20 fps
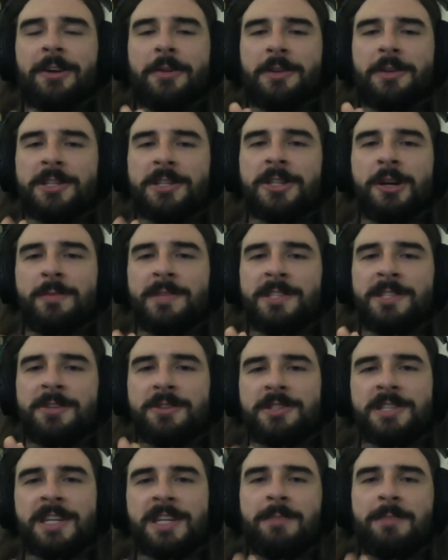determines your
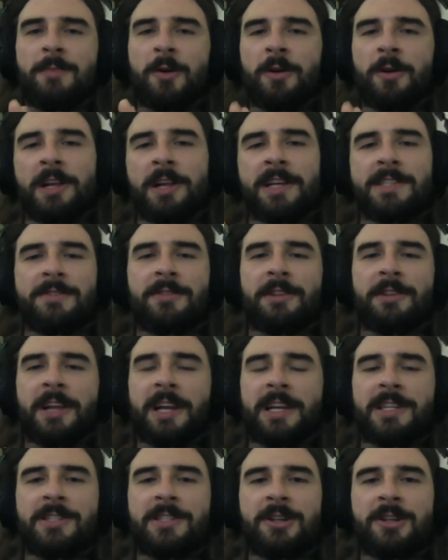seed more or less, or
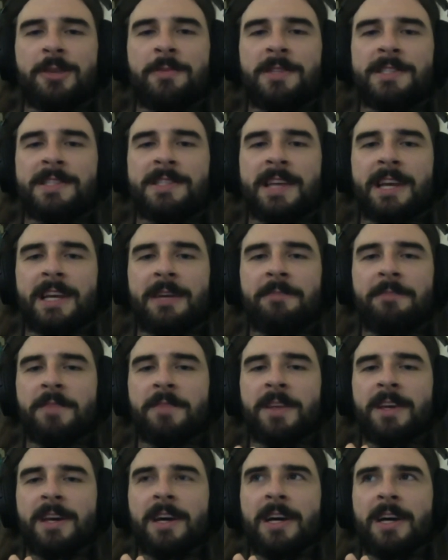like it determines like
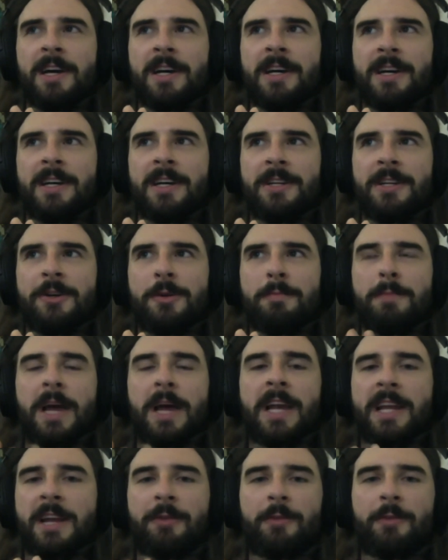your
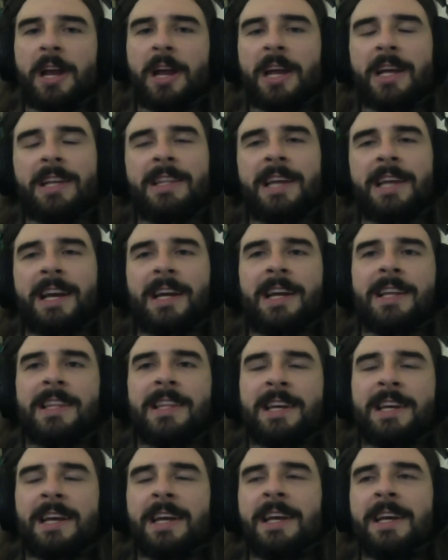betting rank and that kind of
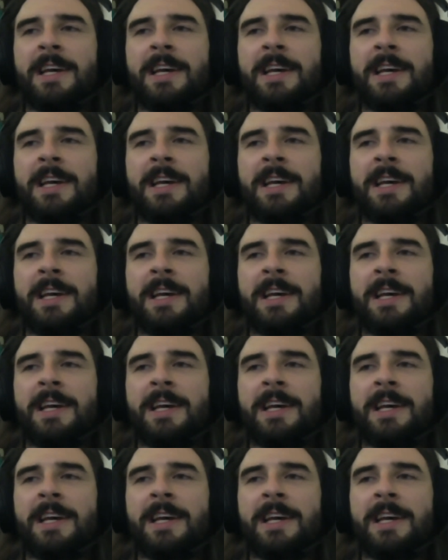thing.